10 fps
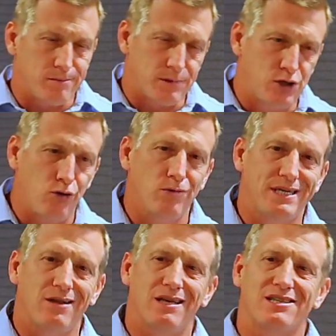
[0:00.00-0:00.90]
due
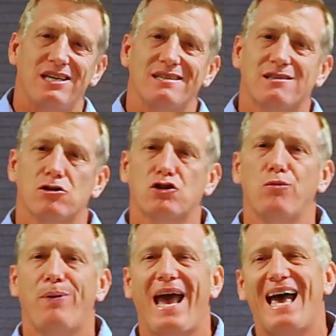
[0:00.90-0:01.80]
diligence to
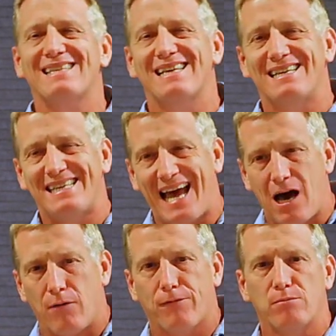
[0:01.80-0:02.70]
pass it
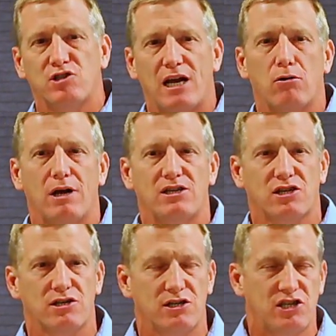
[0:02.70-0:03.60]
down from
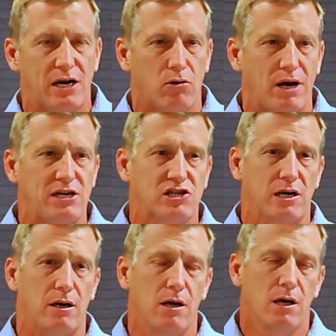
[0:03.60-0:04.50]
generation to
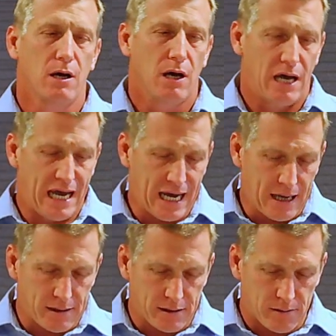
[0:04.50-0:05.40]
generation.
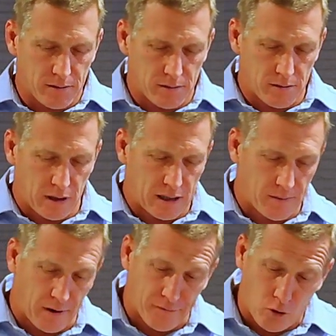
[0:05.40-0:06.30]
And uh,
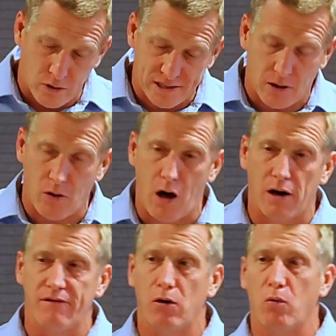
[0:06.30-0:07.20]
of course, a lot
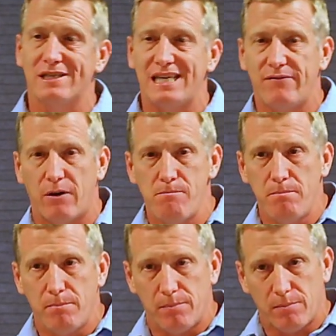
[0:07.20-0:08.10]
of it was even,
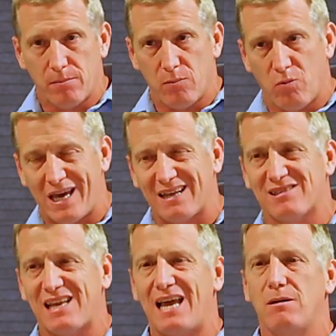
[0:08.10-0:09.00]
we could
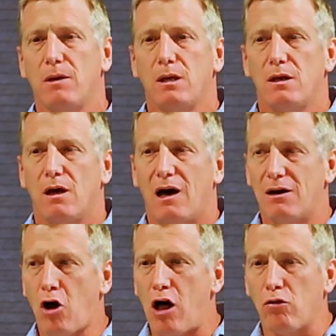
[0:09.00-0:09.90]
say, uh,
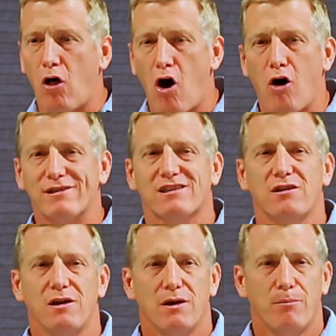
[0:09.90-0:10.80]
not lost,
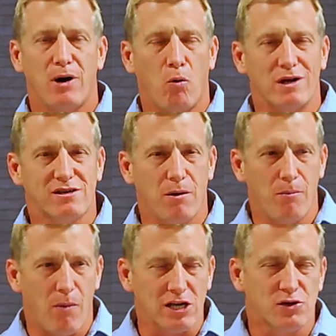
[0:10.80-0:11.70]
but was
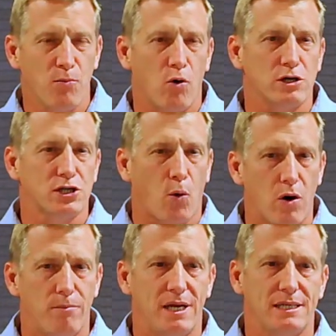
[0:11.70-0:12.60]
much more
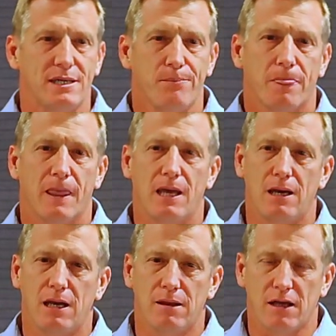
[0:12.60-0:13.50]
dormant in,
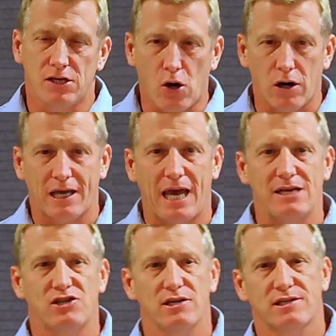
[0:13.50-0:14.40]
in the Dark
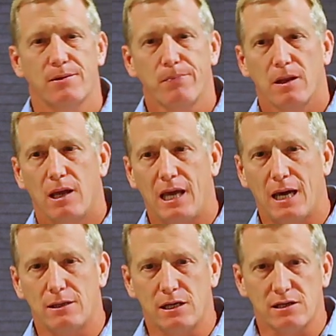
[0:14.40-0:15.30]
Ages
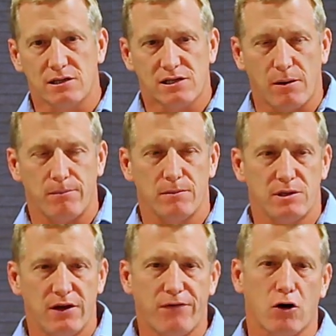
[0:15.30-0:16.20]
and uh, some
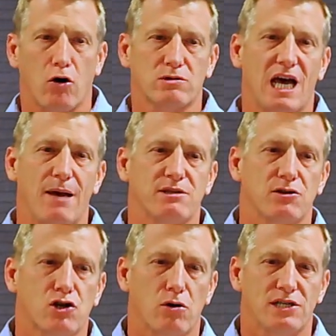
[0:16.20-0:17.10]
difficult times in
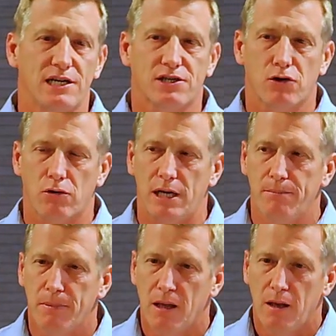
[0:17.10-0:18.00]
church history.
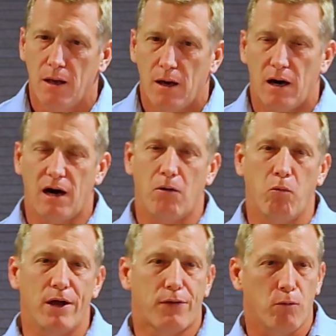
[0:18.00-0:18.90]
Uh,
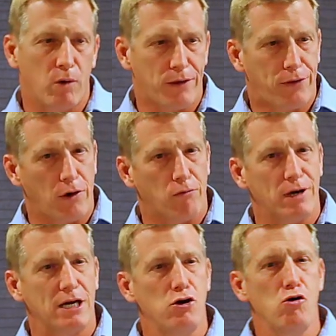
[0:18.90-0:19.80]
with, with the
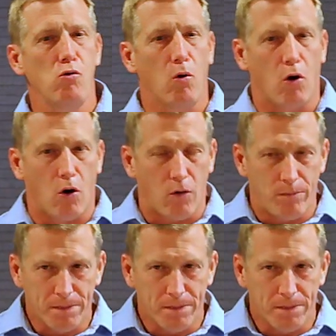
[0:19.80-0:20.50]
renewal